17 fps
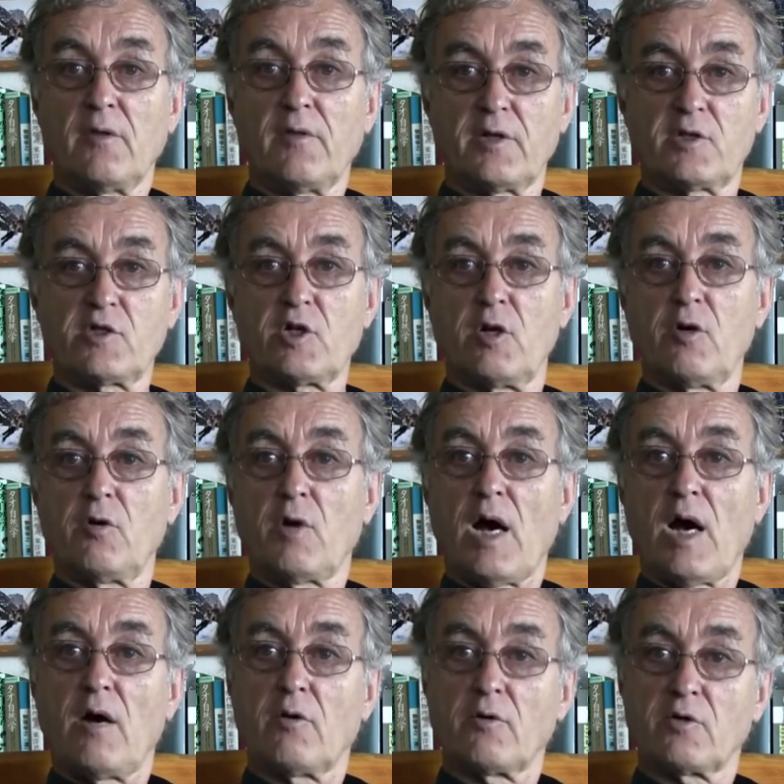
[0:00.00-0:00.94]
that show
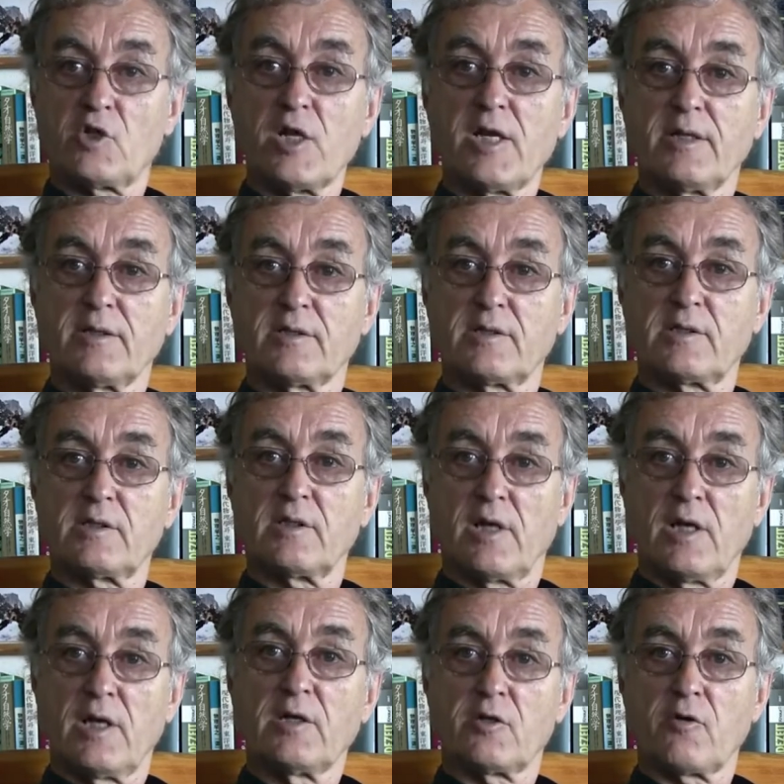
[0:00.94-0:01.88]
how
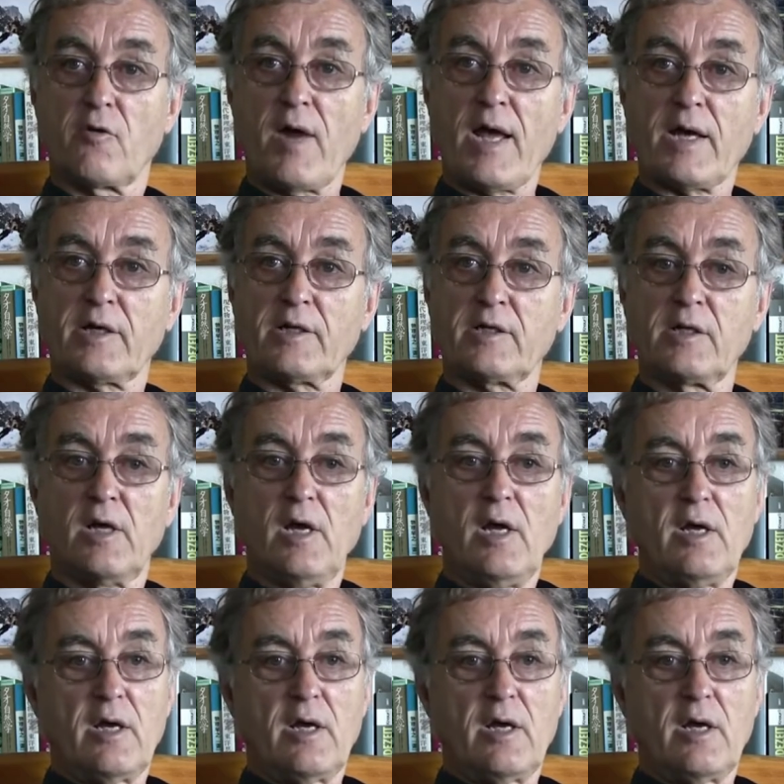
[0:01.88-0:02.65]
genes interact.